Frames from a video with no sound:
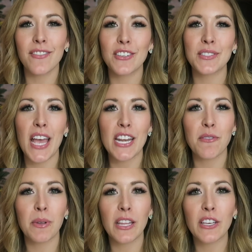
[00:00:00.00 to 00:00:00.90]
If there's
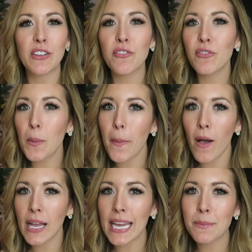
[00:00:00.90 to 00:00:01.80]
any really good
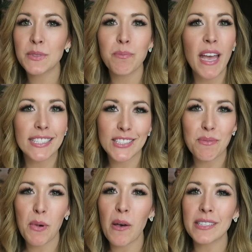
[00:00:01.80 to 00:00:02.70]
football games,
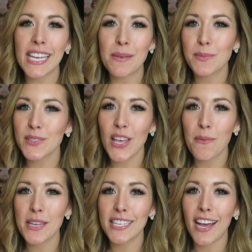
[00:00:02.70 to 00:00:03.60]
basketball games
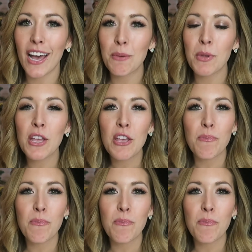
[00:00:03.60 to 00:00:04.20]
coming up,